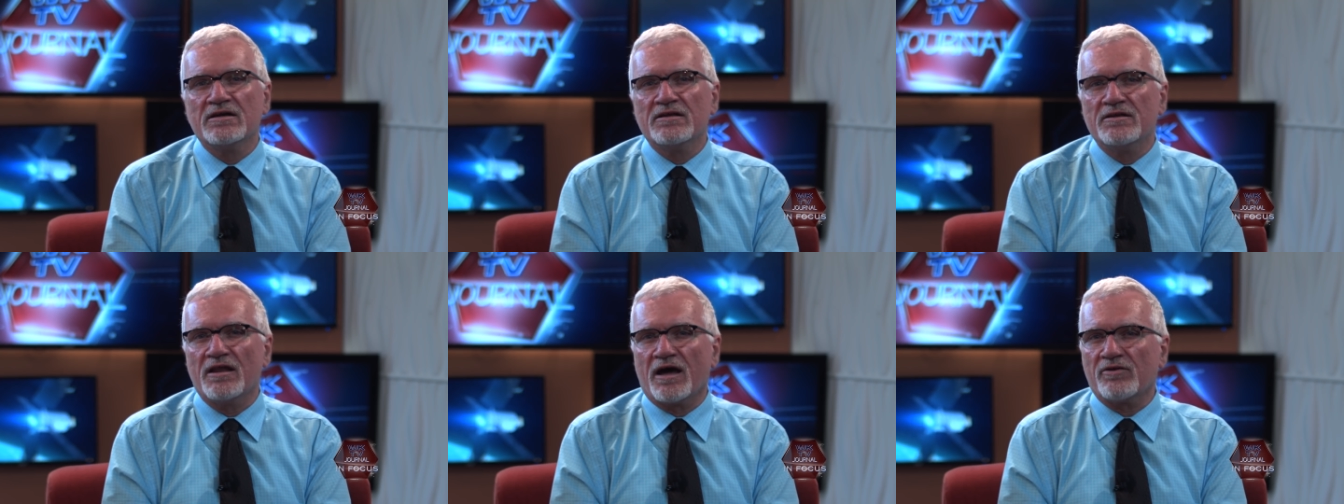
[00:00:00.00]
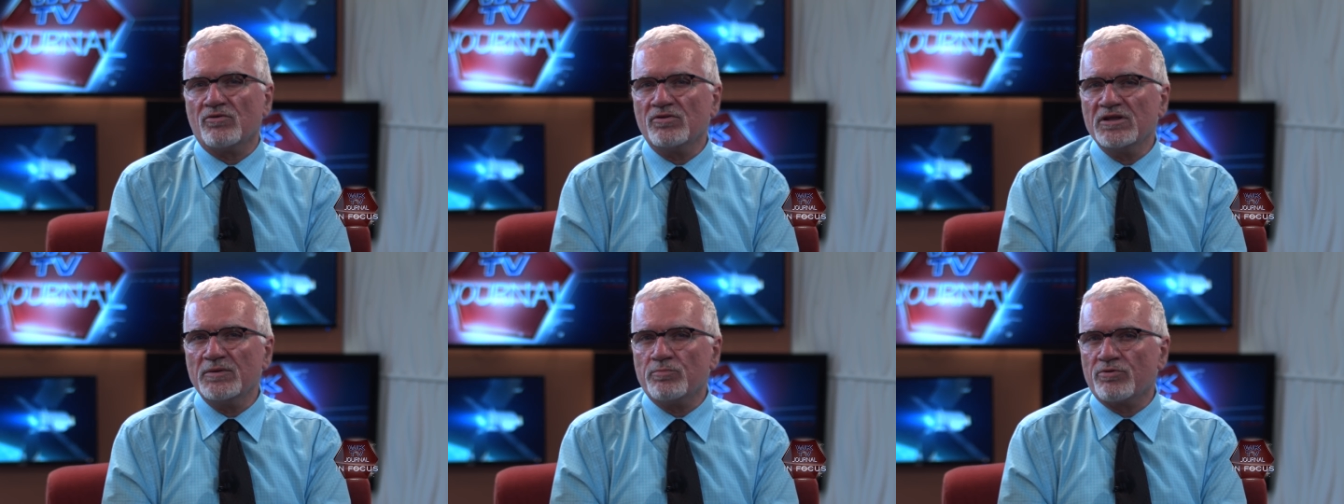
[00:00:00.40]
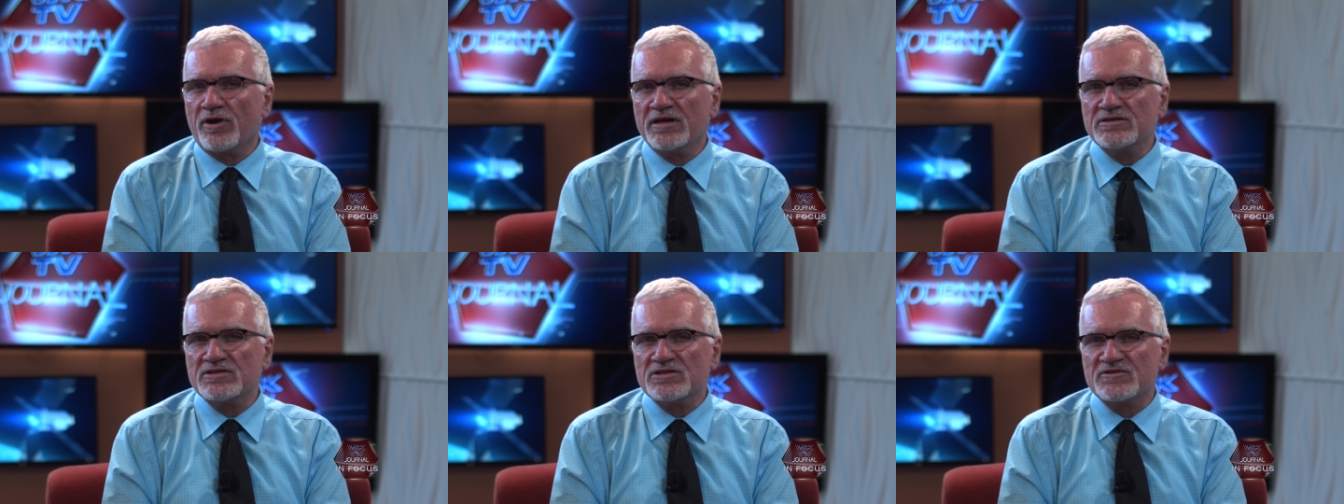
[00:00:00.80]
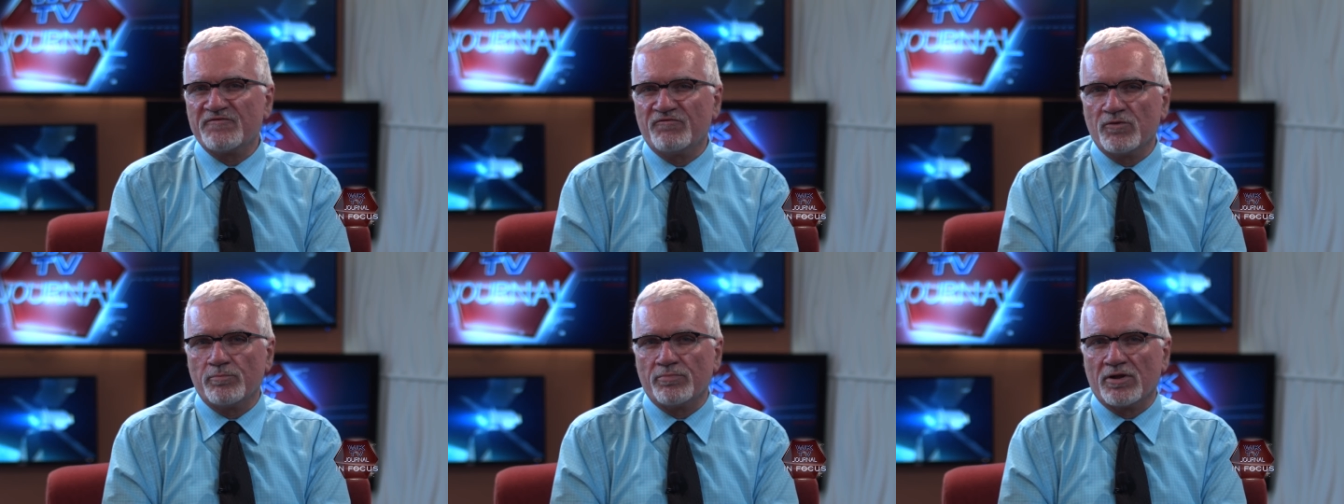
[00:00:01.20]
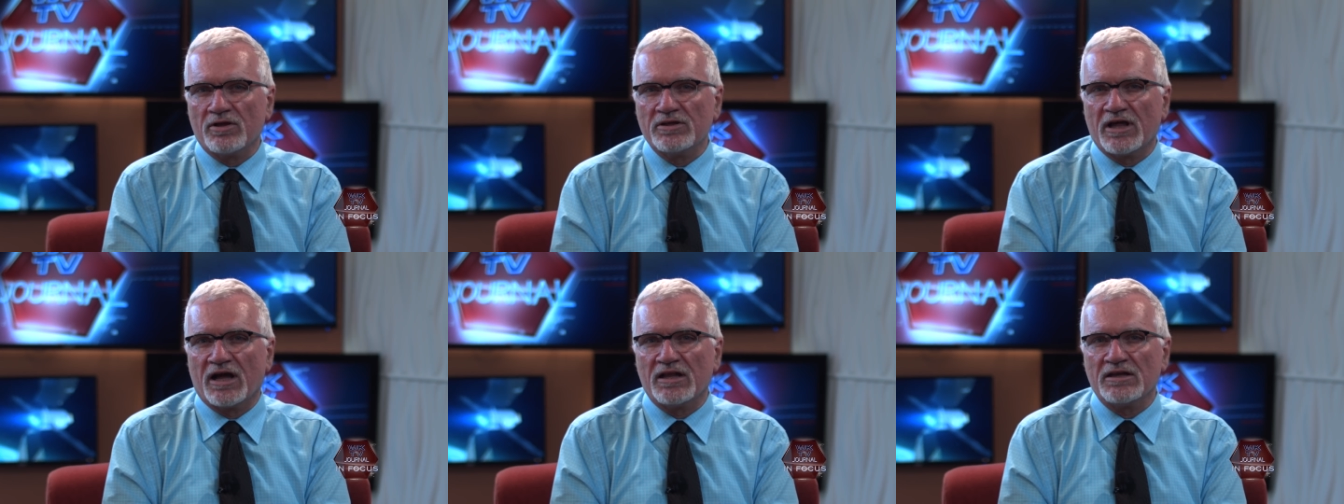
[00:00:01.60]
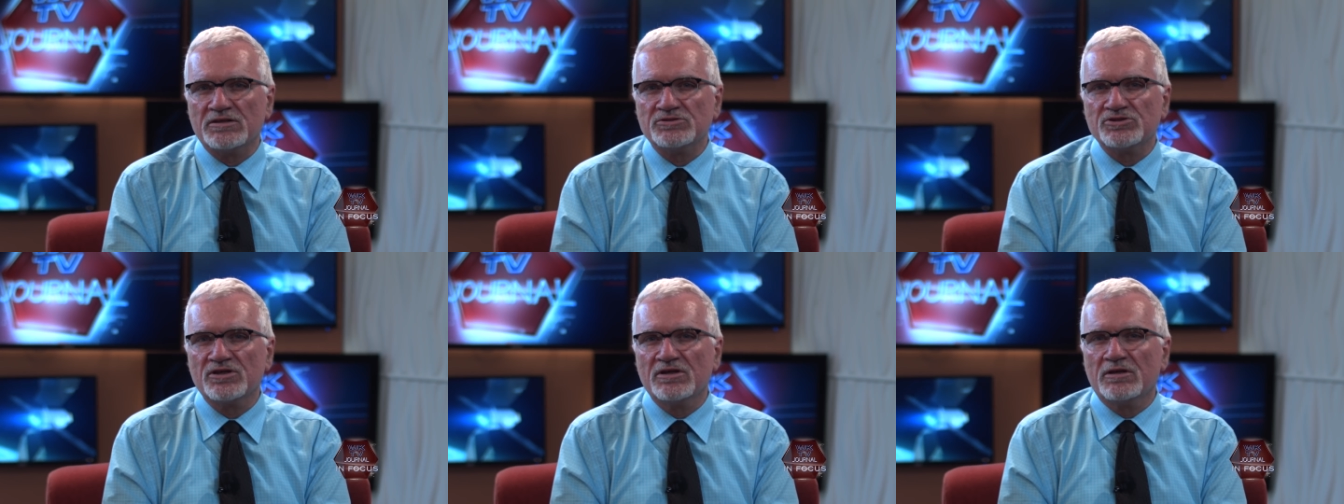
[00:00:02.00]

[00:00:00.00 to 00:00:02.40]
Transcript: not only praised his football knowledge,